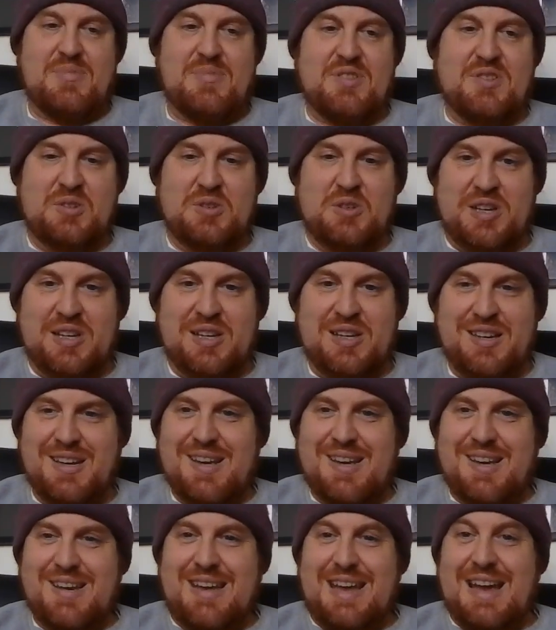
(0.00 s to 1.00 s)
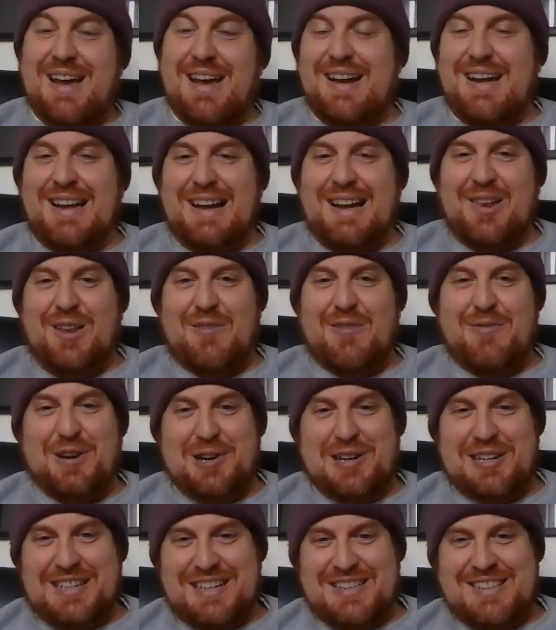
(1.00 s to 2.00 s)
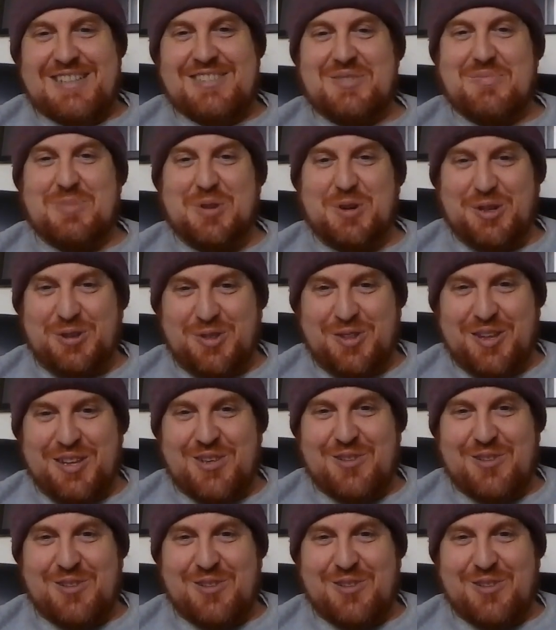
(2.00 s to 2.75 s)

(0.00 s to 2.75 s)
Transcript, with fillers: Absolutely. Yeah, and I love hearing that testimonial.